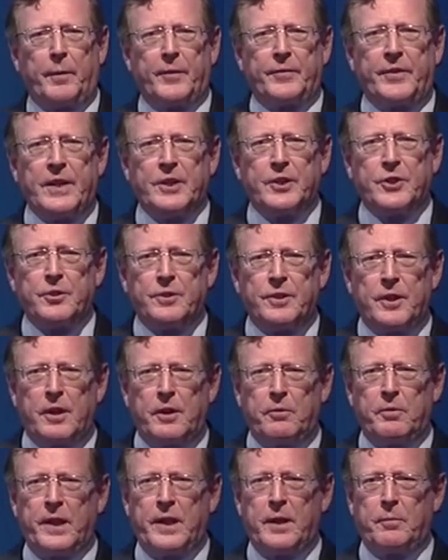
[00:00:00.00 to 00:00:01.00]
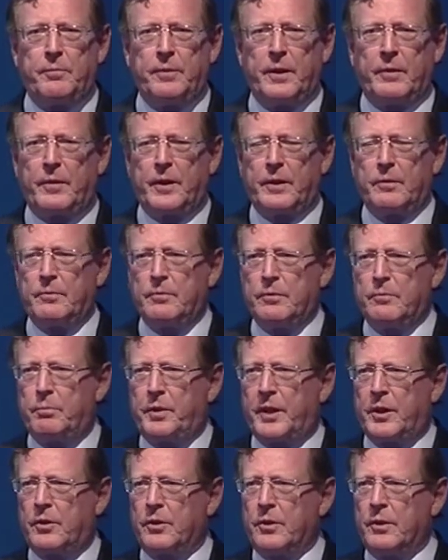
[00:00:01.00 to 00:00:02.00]
But these should now really
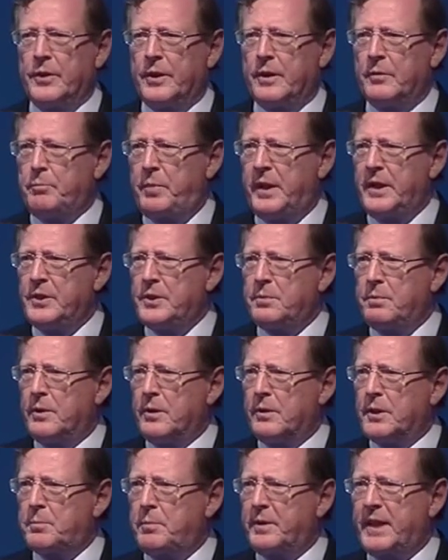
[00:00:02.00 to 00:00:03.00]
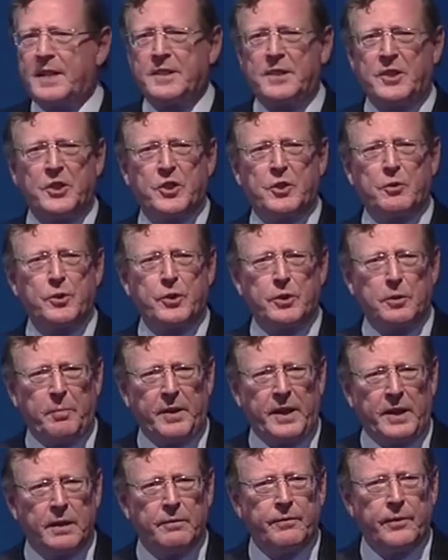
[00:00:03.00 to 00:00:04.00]
be called not peace walls, but antisocial
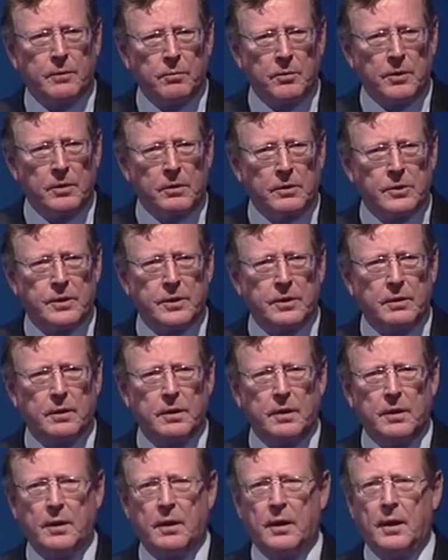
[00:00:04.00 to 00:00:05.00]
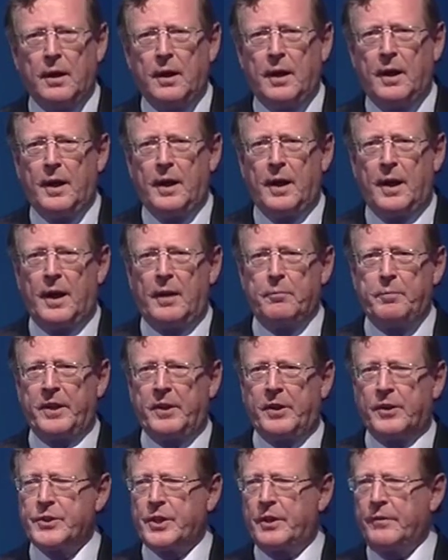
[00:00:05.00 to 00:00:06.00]
behaviour walls.
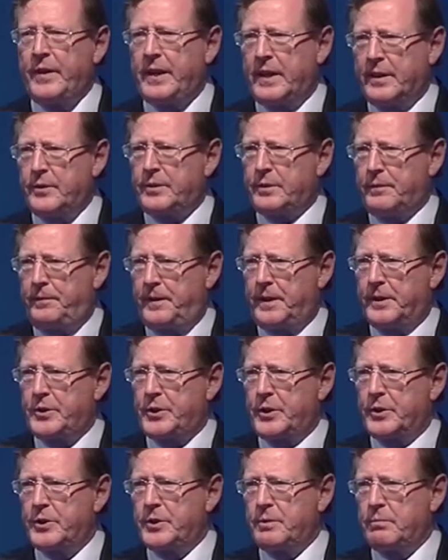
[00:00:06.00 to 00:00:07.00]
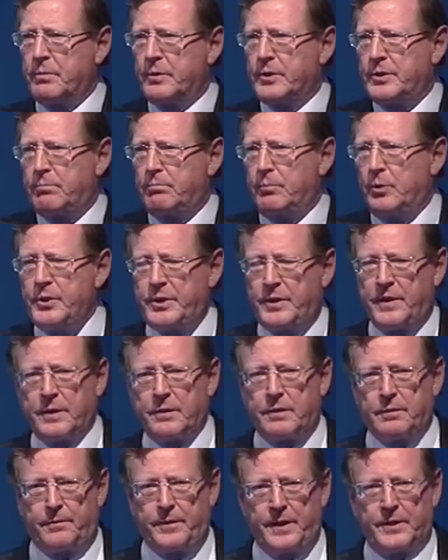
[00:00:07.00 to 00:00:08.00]
Because on the interfaces, most of
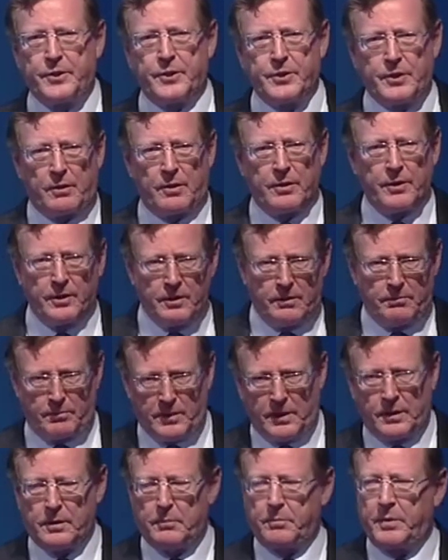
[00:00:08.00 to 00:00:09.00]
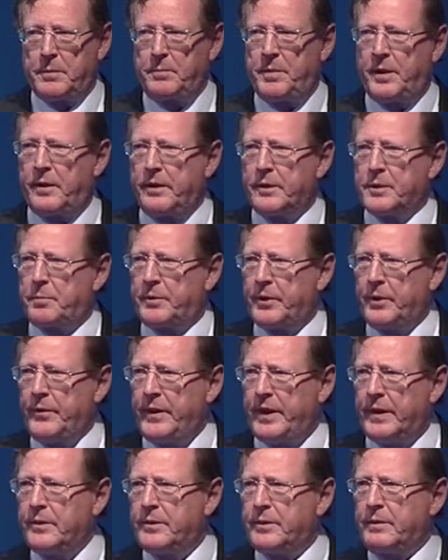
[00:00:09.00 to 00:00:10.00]
the interfaces are not marked by barriers, but
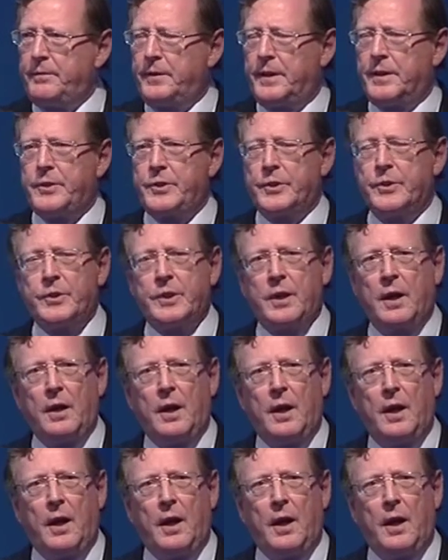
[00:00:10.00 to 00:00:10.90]
on the interfaces,